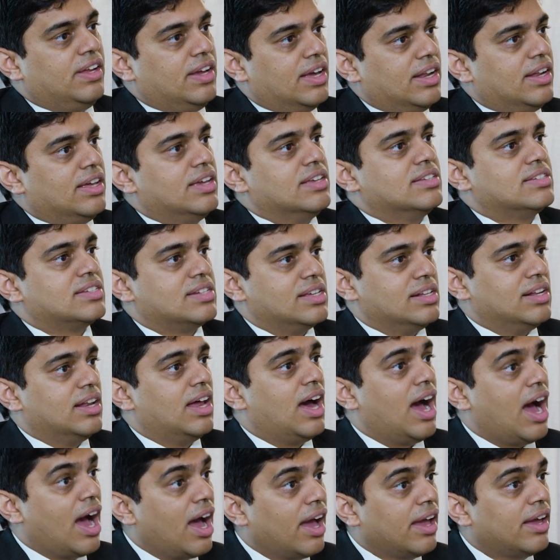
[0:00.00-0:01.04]
DNA is still
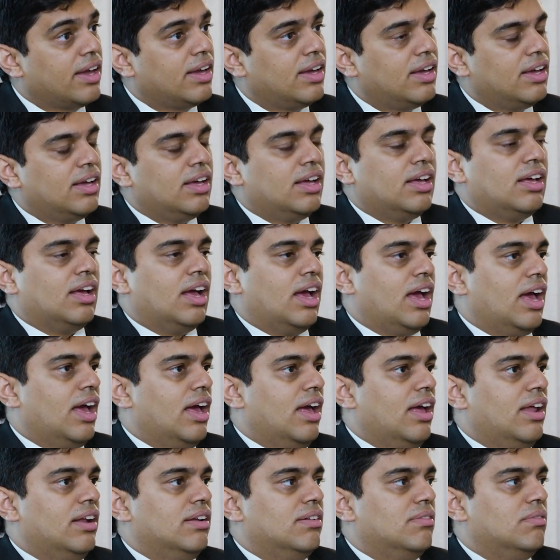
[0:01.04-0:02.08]
high,
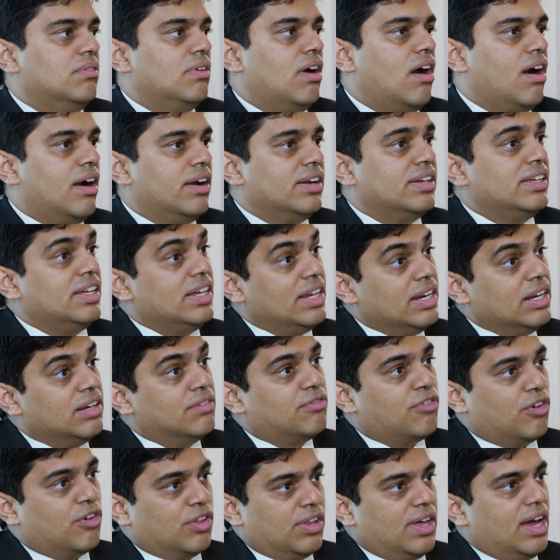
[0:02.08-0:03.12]
and our
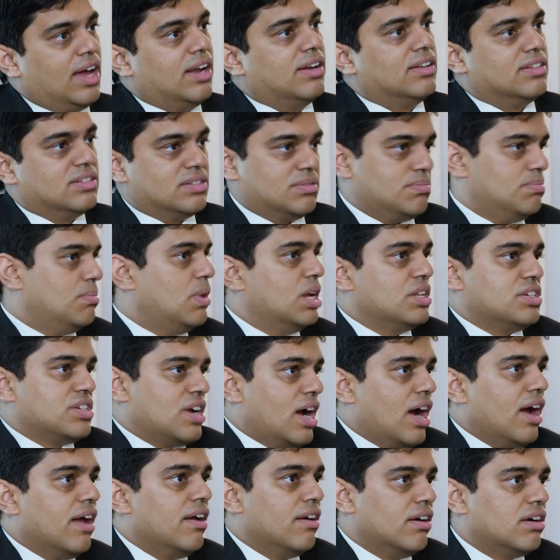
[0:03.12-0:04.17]
yield for that is much
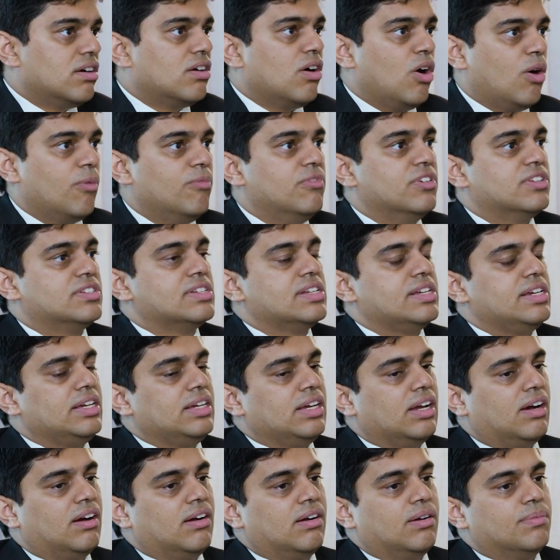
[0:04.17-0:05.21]
higher, obviously.
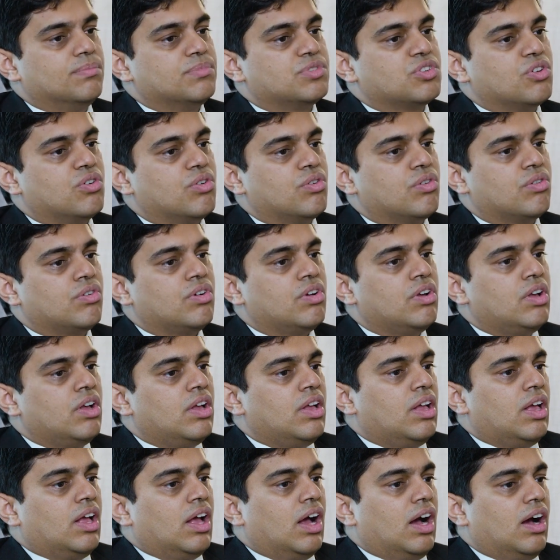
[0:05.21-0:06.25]
So
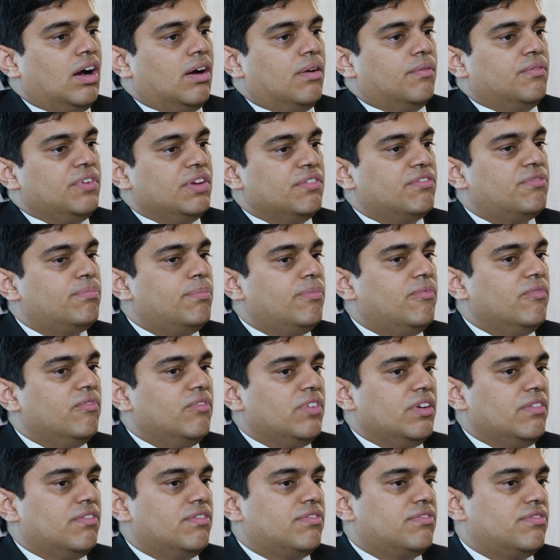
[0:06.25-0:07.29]
we've
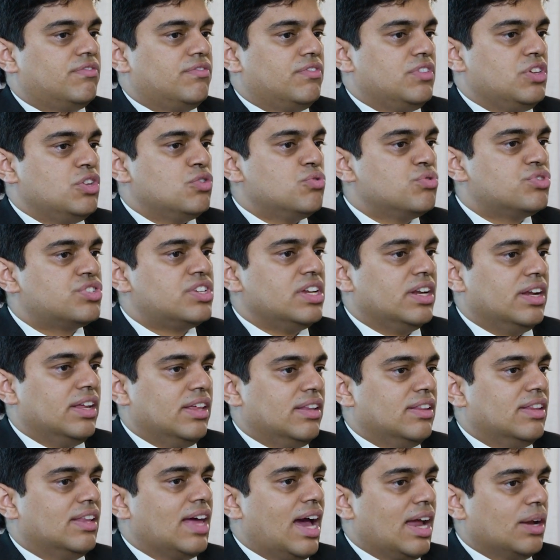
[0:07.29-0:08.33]
used it
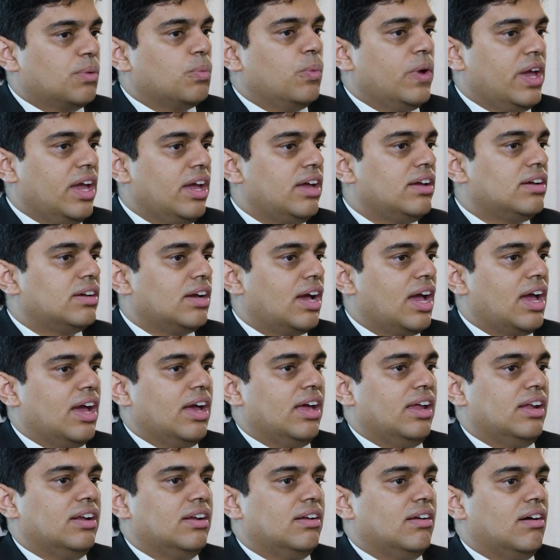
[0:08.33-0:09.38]
in that way,
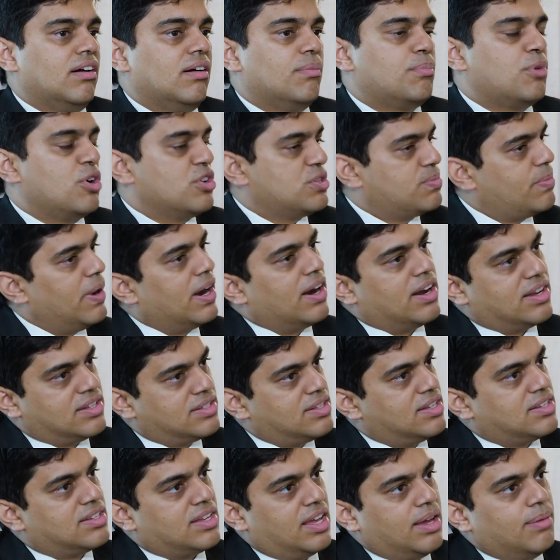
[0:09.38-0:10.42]
and Prospera is
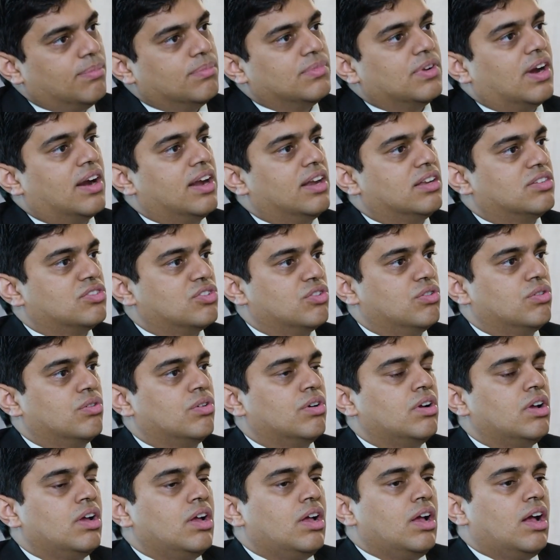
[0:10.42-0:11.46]
the same, right? So
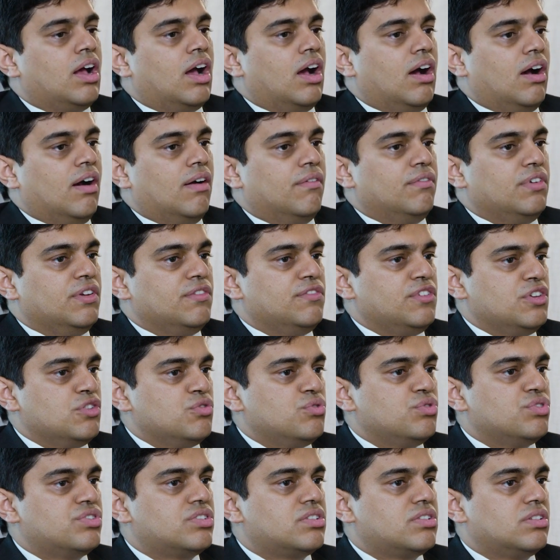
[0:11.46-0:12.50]
we've
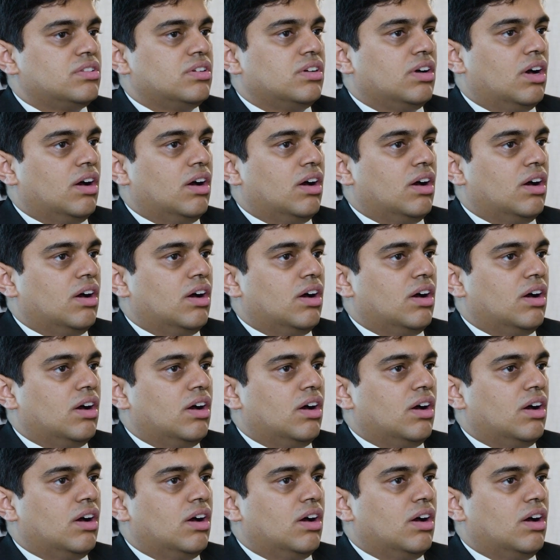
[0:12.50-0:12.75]
used